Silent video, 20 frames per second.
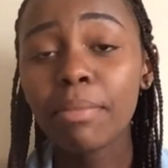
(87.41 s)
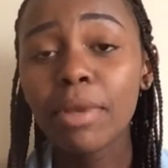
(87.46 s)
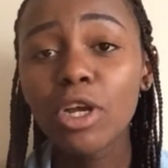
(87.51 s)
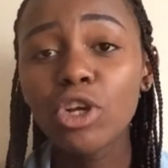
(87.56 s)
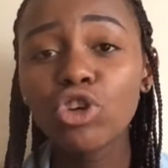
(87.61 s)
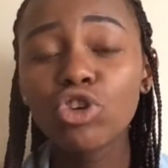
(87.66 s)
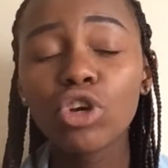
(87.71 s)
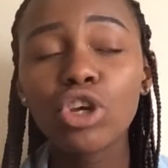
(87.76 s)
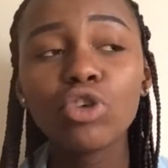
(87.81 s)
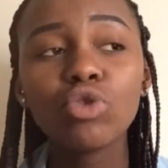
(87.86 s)
make
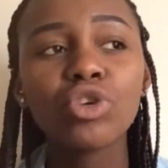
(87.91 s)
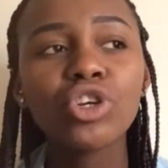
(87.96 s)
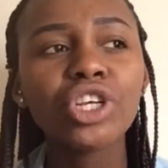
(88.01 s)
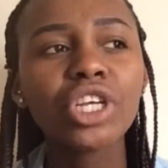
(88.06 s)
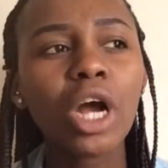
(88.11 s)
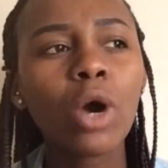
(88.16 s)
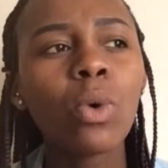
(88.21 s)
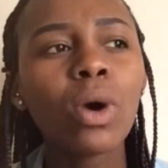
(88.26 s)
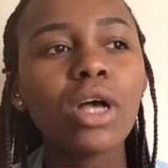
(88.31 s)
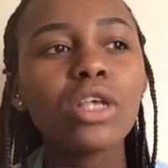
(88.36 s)
sure you
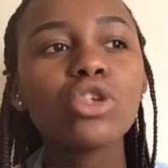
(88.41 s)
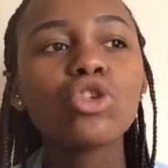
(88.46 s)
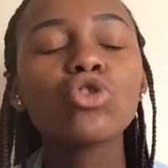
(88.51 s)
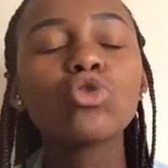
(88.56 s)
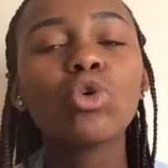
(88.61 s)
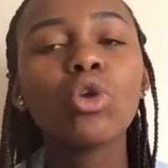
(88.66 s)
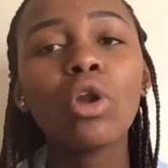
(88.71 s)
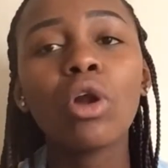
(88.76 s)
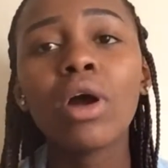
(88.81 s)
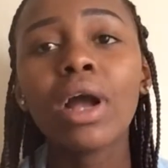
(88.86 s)
shower
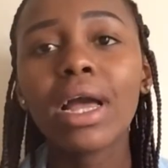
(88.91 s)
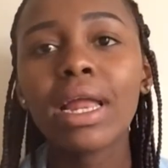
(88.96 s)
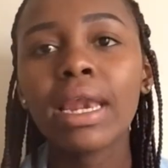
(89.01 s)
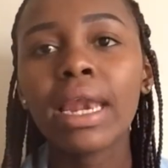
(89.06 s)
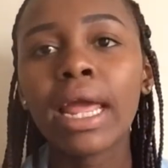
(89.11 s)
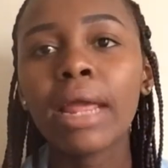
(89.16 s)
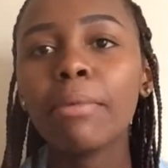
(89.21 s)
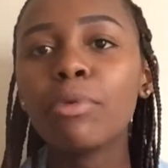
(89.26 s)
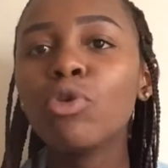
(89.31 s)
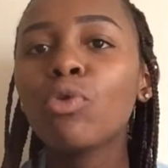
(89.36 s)
so long at
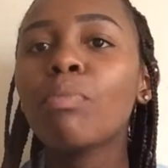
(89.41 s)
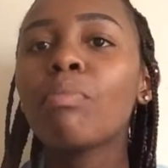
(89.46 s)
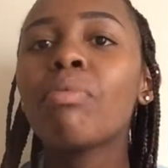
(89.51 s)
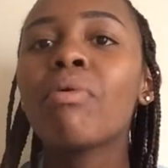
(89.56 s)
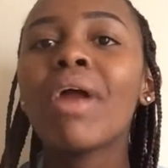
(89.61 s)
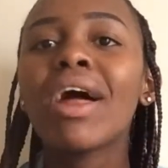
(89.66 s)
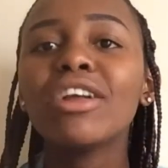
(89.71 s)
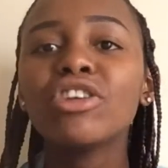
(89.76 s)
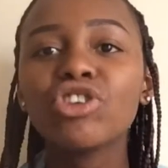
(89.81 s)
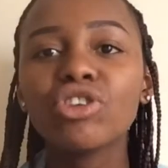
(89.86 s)
night you
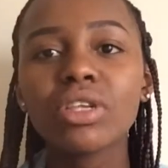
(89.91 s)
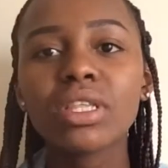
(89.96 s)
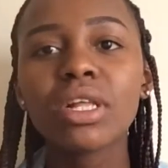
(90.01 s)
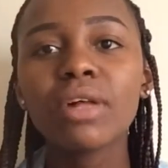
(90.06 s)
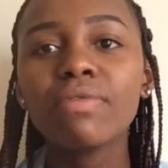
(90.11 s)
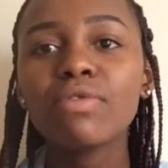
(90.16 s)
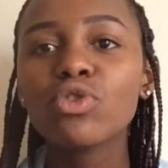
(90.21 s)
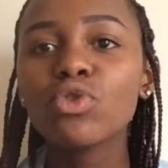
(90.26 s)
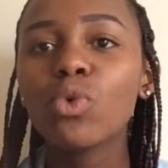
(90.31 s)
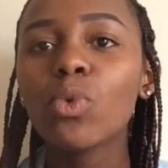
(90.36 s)
brush
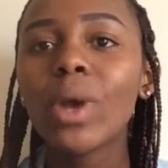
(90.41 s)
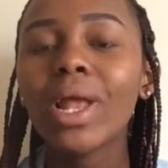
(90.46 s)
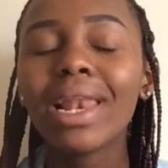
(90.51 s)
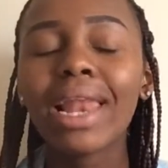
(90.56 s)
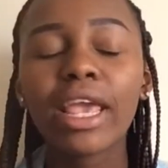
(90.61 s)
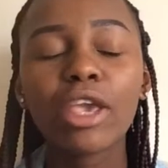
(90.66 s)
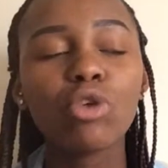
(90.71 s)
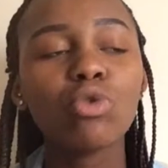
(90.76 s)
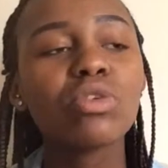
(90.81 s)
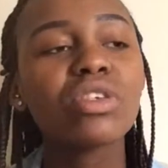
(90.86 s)
yourself so well
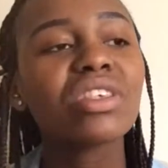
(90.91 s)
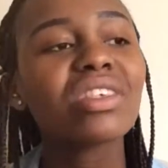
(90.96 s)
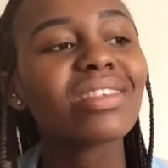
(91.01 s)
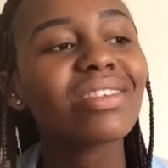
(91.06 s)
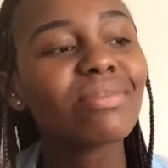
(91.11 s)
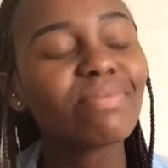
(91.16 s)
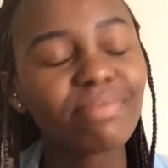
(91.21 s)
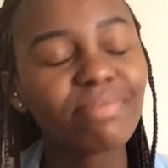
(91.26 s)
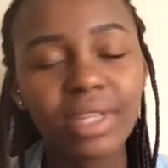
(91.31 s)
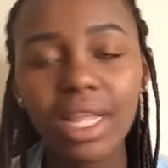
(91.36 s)
like you
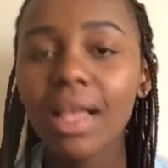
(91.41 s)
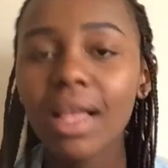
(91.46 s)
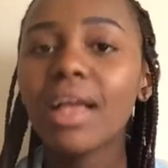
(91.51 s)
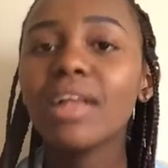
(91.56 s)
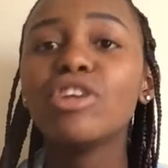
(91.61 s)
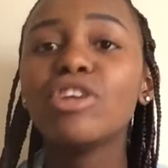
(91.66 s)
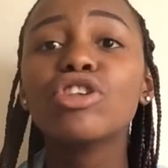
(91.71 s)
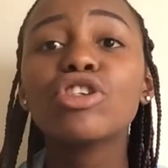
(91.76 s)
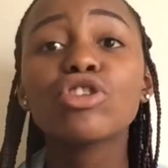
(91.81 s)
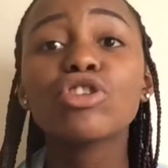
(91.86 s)

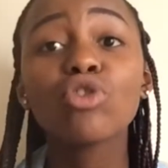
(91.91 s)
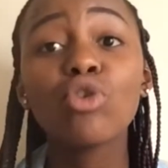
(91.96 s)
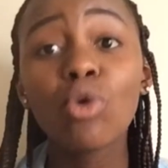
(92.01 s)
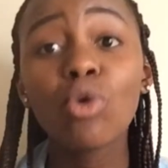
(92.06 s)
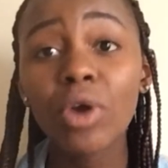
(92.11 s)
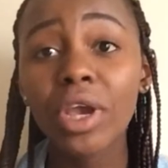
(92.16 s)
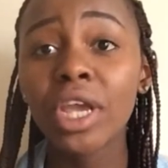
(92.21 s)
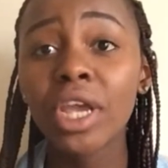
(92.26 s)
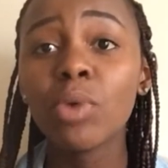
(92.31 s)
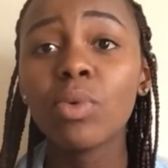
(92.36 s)
just
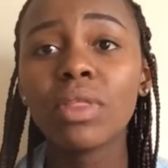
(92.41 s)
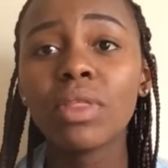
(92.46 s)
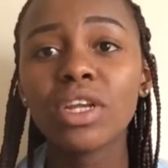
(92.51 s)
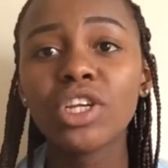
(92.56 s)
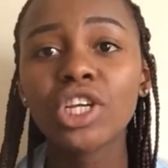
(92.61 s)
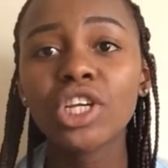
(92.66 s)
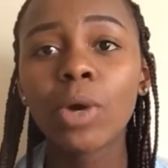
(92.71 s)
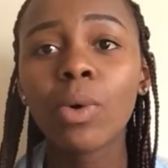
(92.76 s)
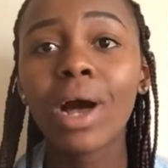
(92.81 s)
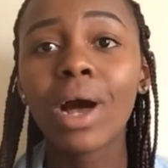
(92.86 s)
go in with a
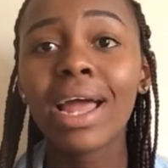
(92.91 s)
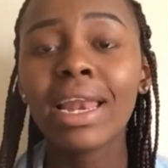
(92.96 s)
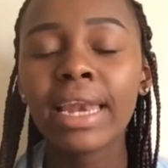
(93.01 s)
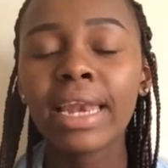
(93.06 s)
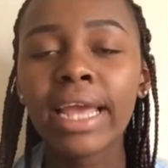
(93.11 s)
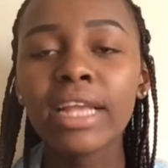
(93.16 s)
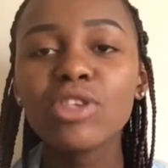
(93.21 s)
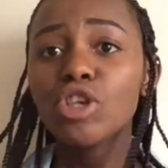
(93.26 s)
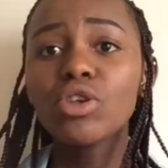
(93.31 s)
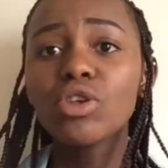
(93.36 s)
shower at
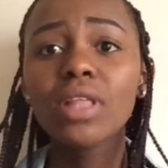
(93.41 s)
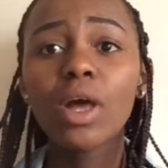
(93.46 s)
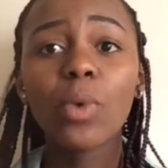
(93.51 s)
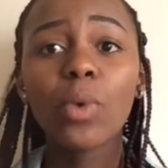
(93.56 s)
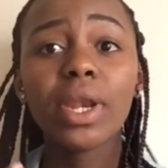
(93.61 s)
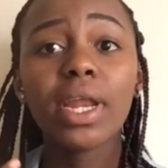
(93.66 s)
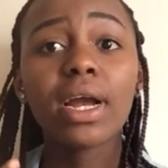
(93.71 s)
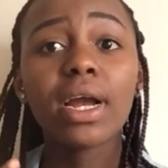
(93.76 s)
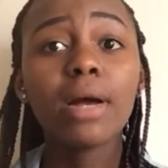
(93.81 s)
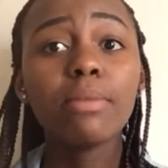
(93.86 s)
night so that
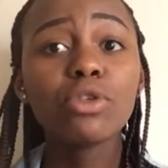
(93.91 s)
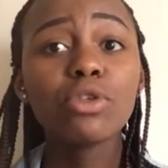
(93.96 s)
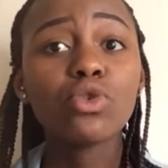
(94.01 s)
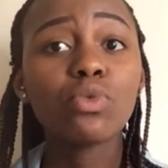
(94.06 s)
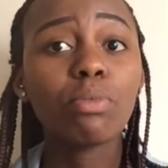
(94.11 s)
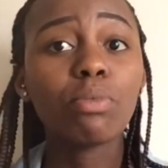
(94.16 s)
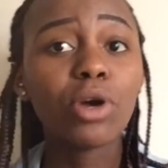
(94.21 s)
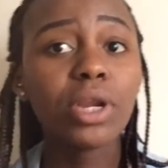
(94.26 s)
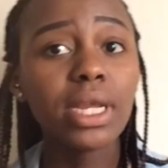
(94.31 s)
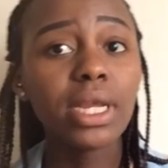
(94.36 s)
when it comes to
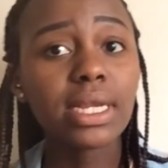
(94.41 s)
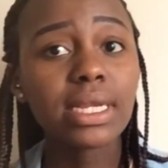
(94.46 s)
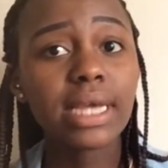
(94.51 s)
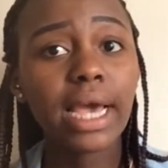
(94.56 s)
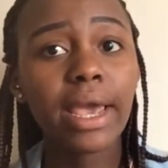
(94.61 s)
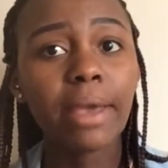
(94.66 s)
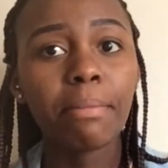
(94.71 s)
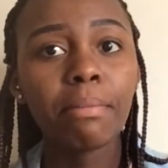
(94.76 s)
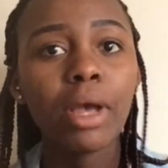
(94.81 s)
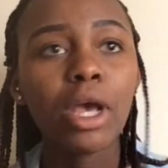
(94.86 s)
morning
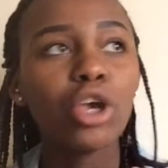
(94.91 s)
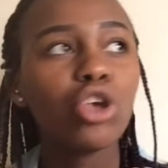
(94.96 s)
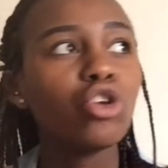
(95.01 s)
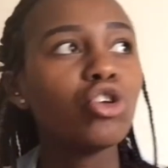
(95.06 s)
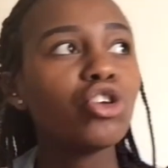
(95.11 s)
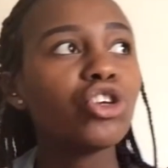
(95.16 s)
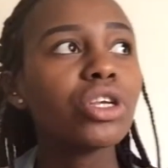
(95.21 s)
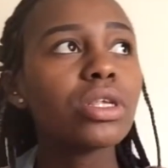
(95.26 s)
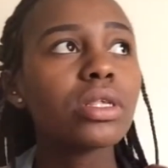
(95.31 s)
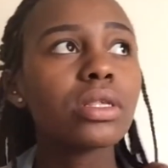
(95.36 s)
time
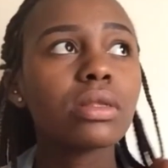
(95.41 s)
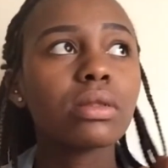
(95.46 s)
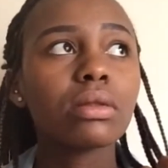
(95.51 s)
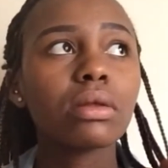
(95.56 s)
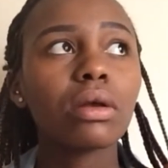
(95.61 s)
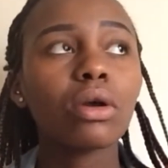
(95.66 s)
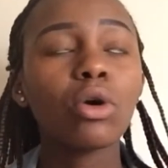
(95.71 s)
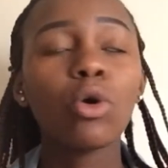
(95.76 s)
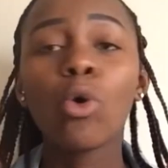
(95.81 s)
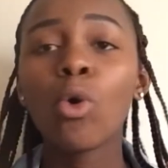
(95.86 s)
you just
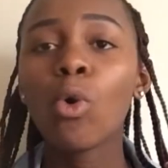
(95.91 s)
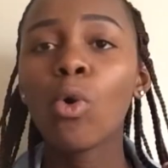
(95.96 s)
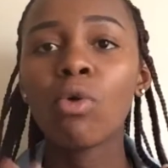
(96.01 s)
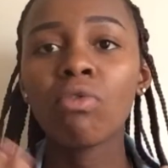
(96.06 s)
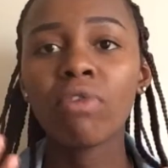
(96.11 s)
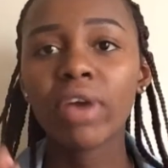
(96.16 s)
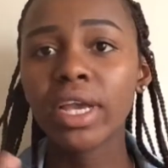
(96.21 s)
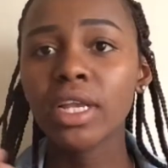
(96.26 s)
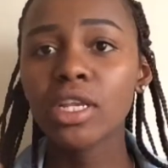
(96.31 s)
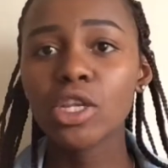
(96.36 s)
go
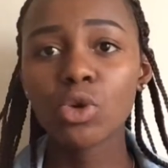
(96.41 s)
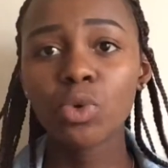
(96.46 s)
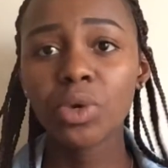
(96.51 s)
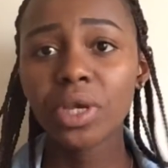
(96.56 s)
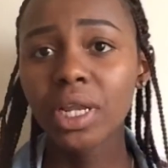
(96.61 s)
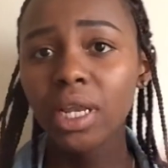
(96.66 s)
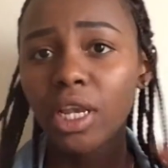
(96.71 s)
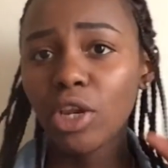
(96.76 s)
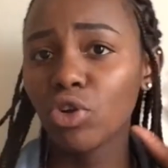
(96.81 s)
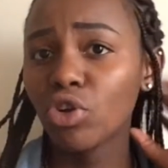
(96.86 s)
over it
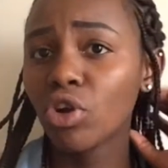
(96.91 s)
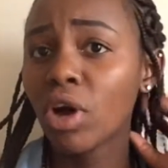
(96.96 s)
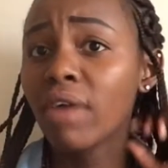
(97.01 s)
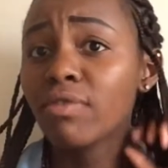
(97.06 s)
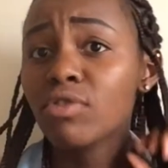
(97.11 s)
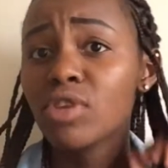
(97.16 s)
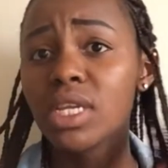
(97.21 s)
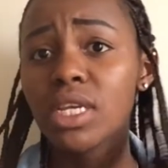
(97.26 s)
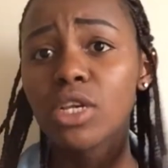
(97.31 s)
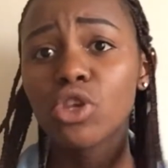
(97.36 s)
quickly you don't
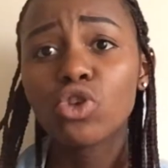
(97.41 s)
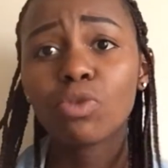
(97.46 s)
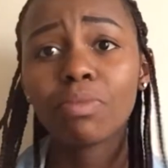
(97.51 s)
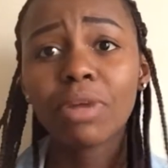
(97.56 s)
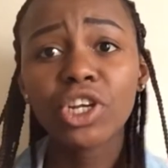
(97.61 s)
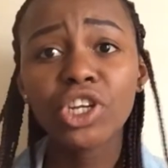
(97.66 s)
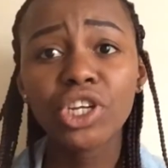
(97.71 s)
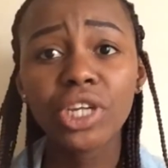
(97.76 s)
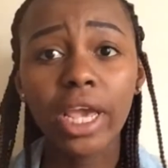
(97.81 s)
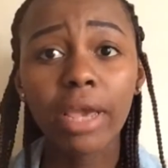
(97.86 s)
have to take so
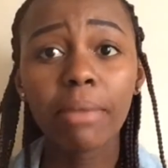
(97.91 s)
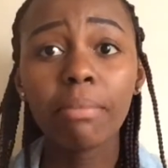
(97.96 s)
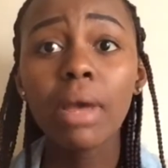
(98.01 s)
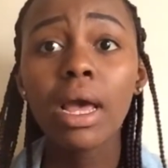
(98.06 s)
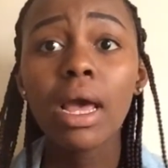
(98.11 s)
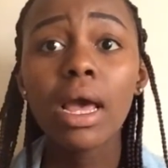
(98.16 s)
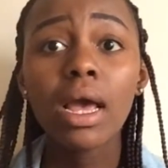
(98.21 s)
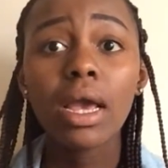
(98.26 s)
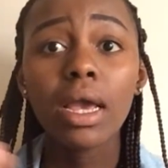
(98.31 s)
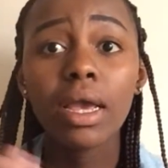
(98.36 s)
much time
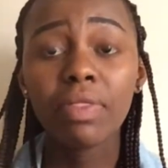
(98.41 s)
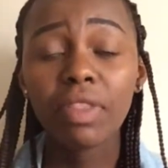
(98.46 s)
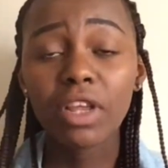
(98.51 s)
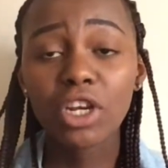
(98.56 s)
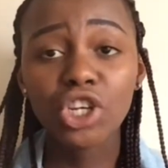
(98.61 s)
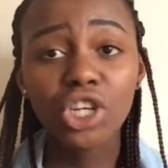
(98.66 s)
in the